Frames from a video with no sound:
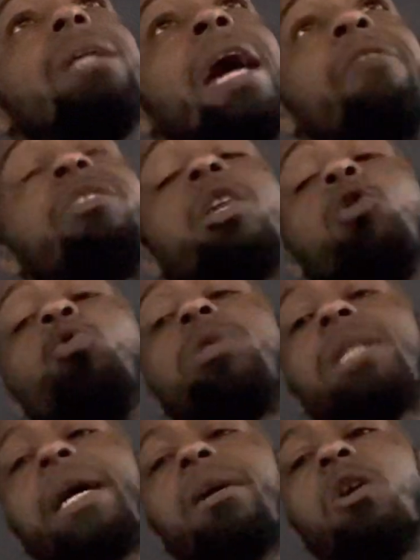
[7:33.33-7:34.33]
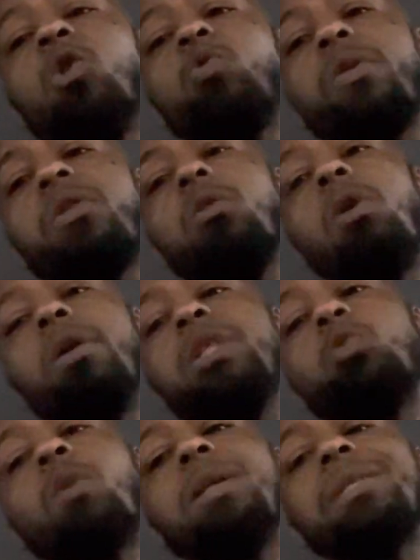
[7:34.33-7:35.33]
everything you say goes with you. All
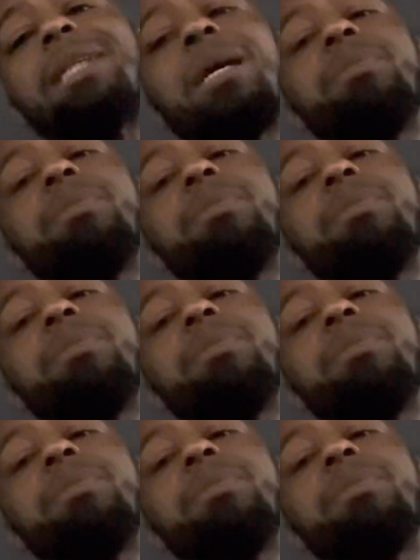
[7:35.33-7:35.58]
these words that I'm